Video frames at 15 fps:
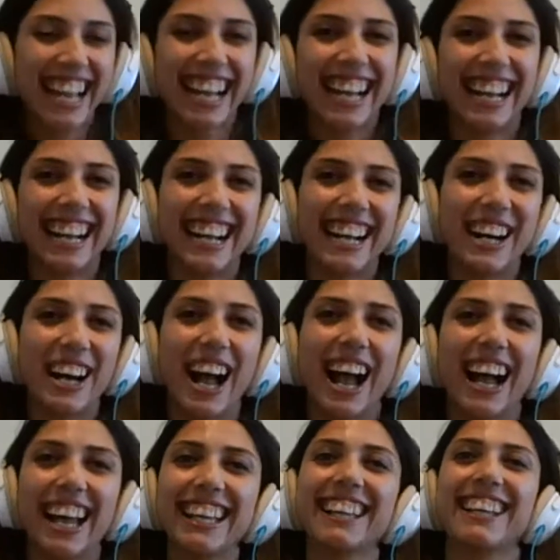
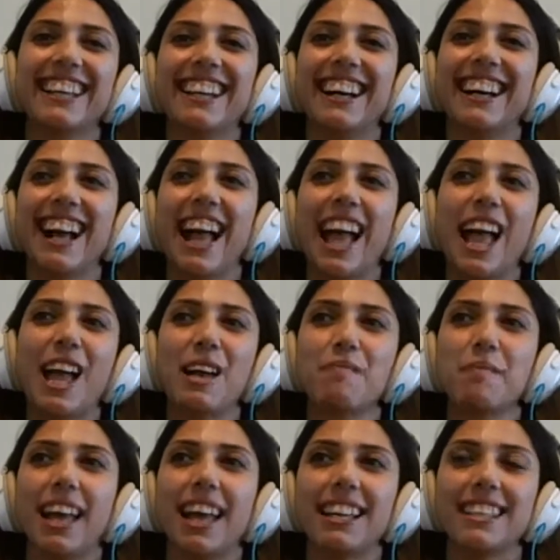I
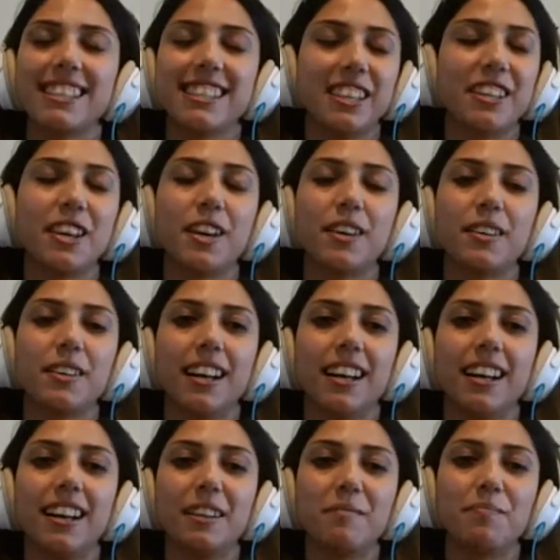am a senior
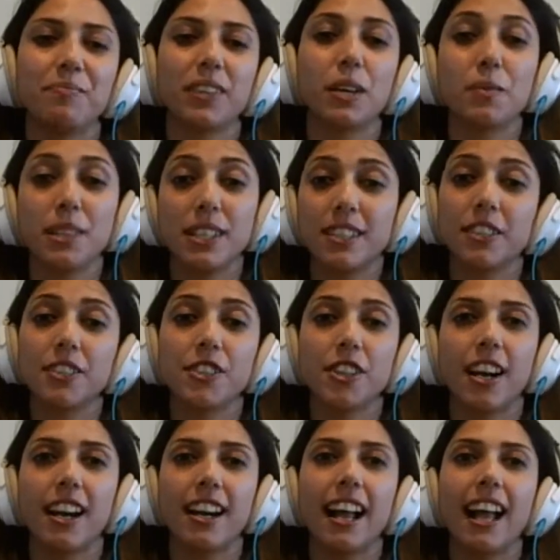
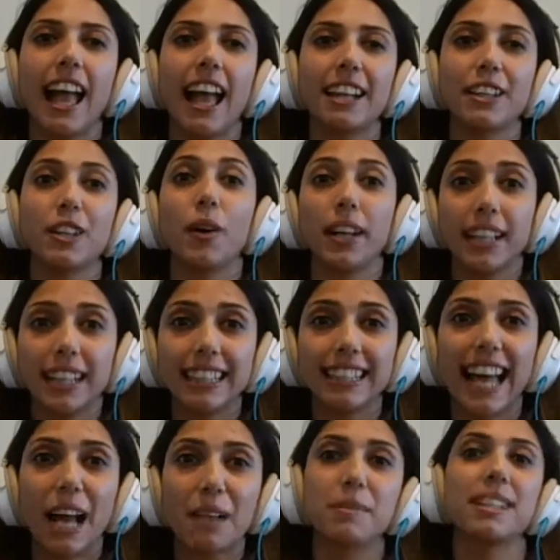researcher at Oracle
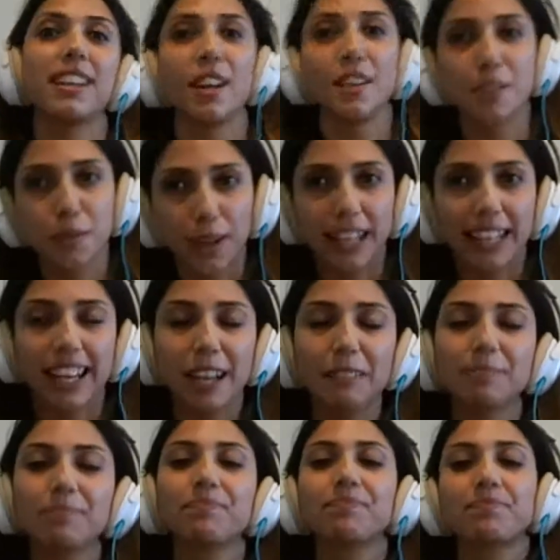Labs in Australia.
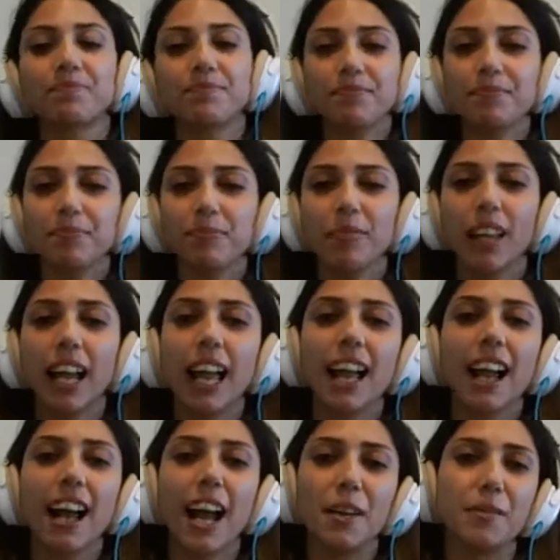
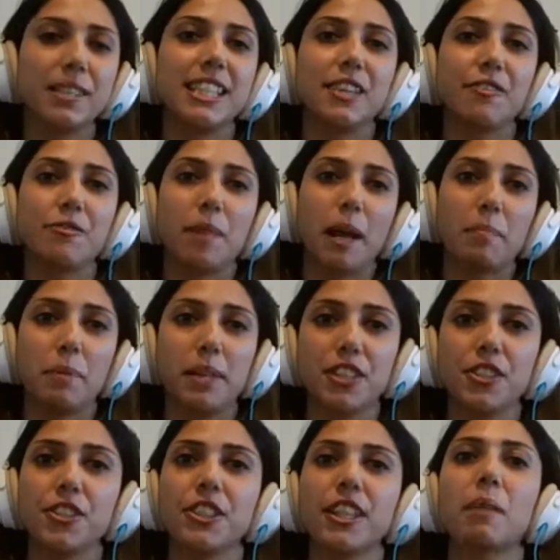I received my
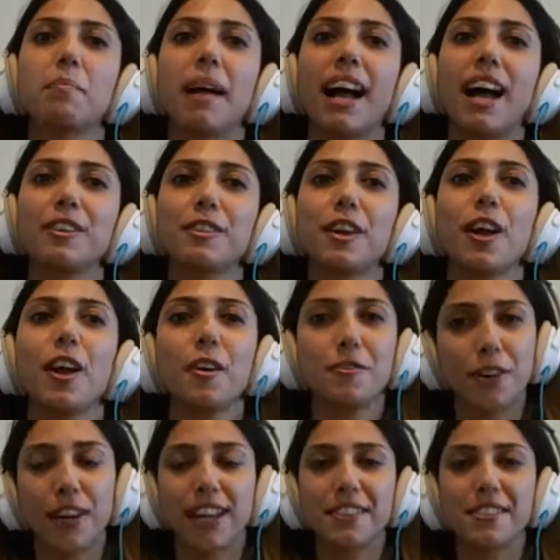PhD about
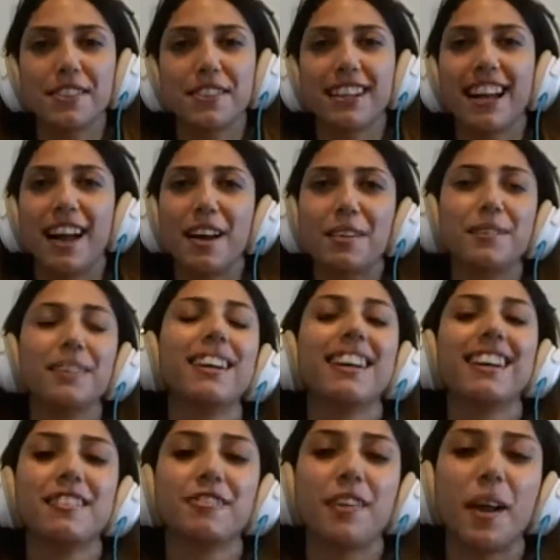4 years ago
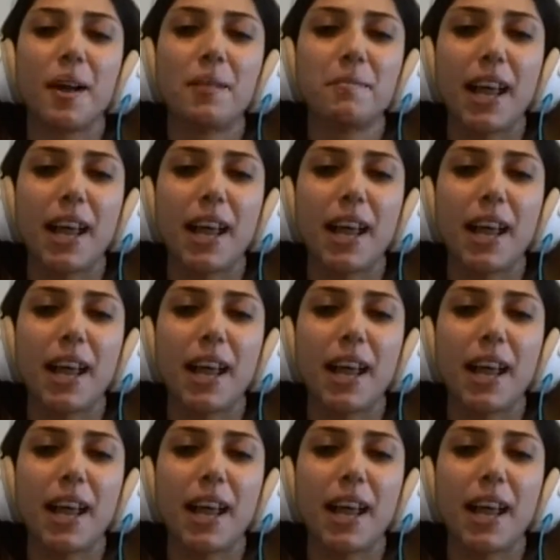from